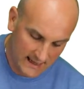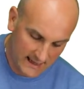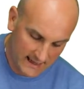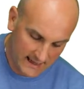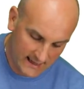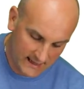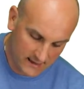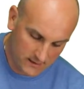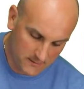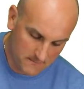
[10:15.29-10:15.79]

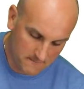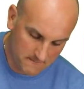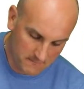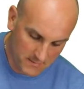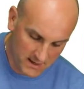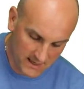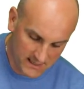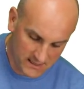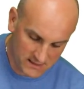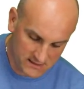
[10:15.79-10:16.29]
and
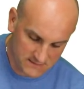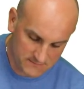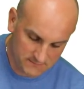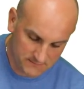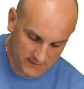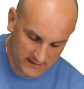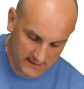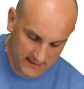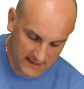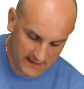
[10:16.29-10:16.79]
minus
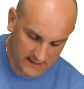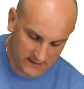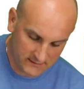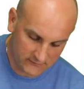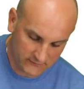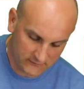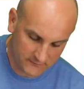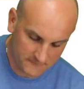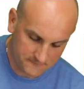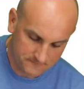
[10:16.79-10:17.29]

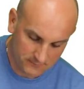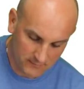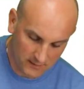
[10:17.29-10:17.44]
bx